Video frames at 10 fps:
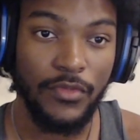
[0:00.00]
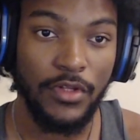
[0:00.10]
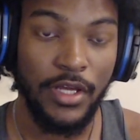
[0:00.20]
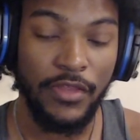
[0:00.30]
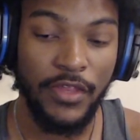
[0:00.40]

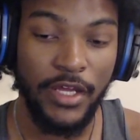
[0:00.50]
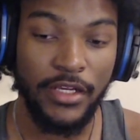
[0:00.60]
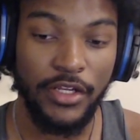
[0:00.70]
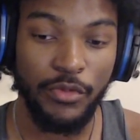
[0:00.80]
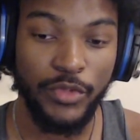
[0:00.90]
and
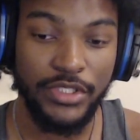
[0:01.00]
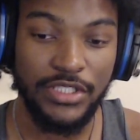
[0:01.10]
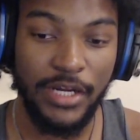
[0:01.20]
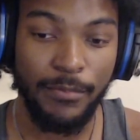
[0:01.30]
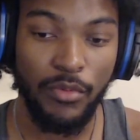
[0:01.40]
then it reached
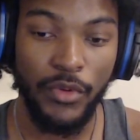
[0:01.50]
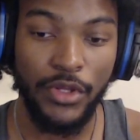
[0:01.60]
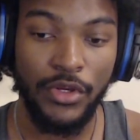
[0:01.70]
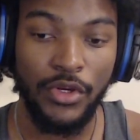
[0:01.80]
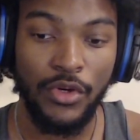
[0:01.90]
that
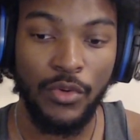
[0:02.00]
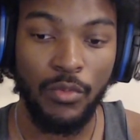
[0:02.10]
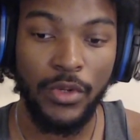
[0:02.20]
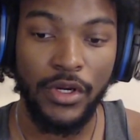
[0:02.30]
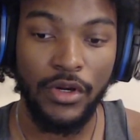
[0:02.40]
point
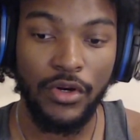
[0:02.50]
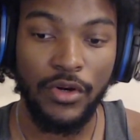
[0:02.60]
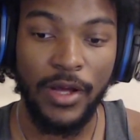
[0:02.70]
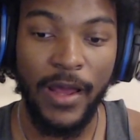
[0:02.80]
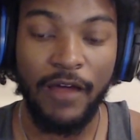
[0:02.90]

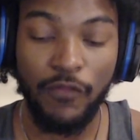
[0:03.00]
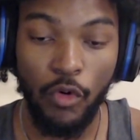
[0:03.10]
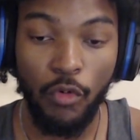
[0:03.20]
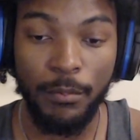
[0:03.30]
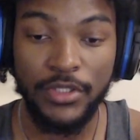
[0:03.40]
where I have a
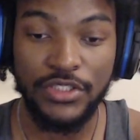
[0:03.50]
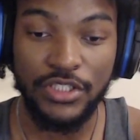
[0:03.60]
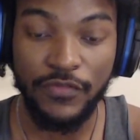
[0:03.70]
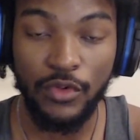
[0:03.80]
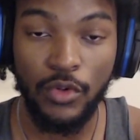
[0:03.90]
whole bunch of
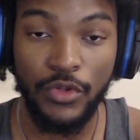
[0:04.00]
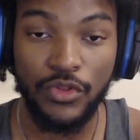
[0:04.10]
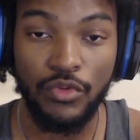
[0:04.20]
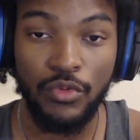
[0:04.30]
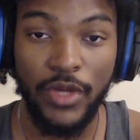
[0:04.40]
stuff going
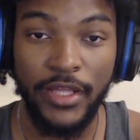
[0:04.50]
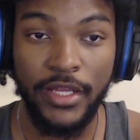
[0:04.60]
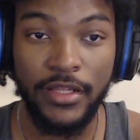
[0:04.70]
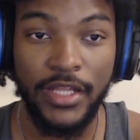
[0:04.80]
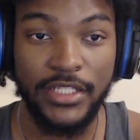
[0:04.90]
through and
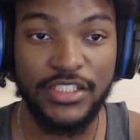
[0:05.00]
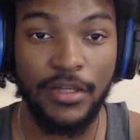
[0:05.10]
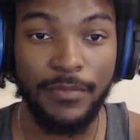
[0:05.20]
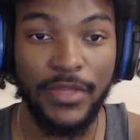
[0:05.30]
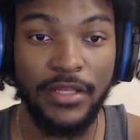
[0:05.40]
then like
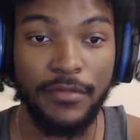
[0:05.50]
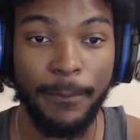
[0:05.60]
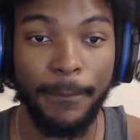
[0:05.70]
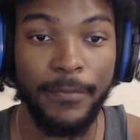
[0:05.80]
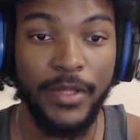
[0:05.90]

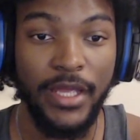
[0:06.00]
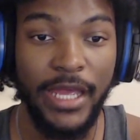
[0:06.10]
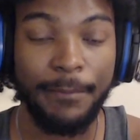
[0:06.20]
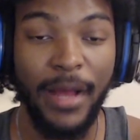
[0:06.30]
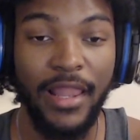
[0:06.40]
something
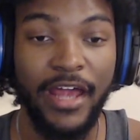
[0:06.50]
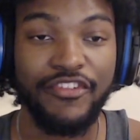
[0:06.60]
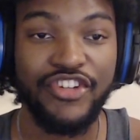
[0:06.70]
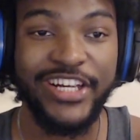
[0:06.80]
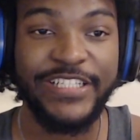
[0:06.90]
in my
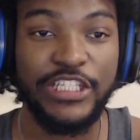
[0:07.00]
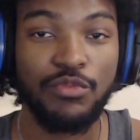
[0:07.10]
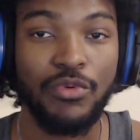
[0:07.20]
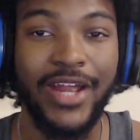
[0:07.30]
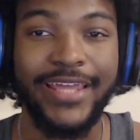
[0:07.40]
life
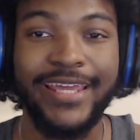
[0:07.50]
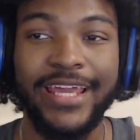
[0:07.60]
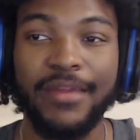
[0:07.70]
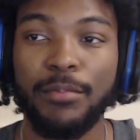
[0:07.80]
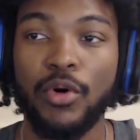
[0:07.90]
changes where I
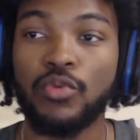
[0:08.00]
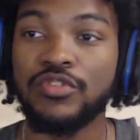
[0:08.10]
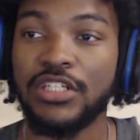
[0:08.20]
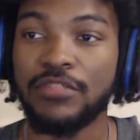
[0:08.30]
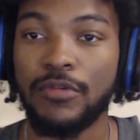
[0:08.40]
can't
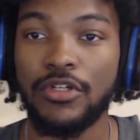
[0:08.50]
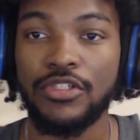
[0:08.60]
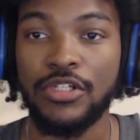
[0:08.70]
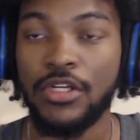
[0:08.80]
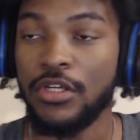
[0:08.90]
post as
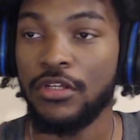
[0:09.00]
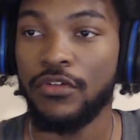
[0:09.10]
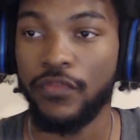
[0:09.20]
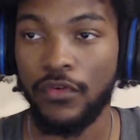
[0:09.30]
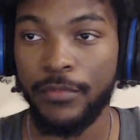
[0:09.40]
much.
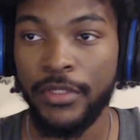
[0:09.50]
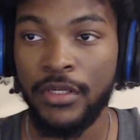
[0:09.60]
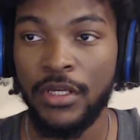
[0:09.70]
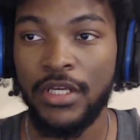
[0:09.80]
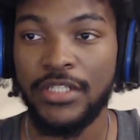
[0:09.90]
You feel
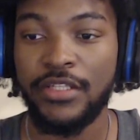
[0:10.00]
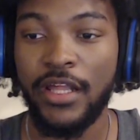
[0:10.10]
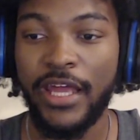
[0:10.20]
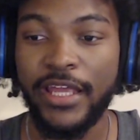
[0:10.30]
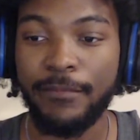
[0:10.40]
me? It's
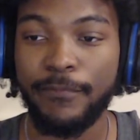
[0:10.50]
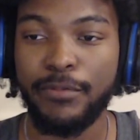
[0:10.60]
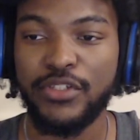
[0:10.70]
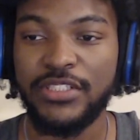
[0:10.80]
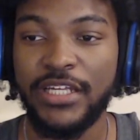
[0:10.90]
not like
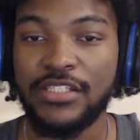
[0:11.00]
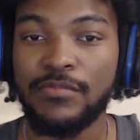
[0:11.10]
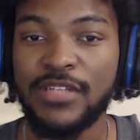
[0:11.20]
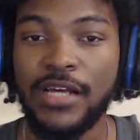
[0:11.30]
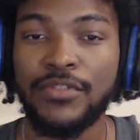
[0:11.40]
per se.
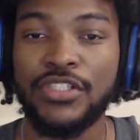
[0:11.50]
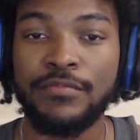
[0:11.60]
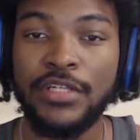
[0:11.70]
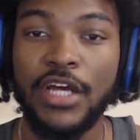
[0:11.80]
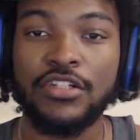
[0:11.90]
Sometimes it's
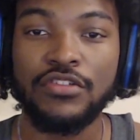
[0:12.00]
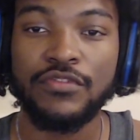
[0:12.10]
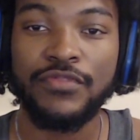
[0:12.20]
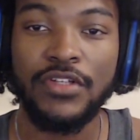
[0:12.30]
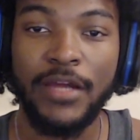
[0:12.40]
me. I just
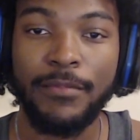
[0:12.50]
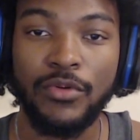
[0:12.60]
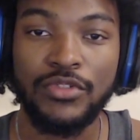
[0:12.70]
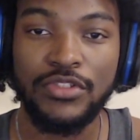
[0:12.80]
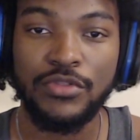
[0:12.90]
don't feel like
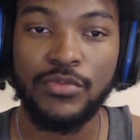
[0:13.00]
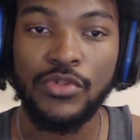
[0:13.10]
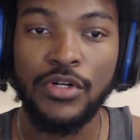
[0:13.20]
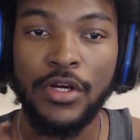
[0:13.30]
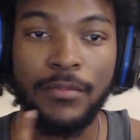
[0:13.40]
posting no
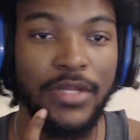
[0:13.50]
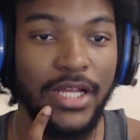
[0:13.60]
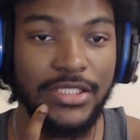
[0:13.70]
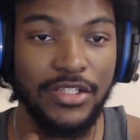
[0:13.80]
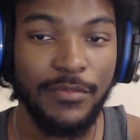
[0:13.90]
more. But
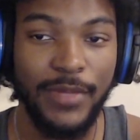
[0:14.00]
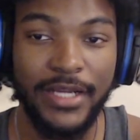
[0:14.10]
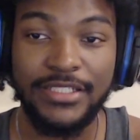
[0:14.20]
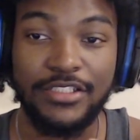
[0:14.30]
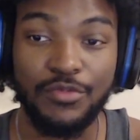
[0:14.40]
that's something I need to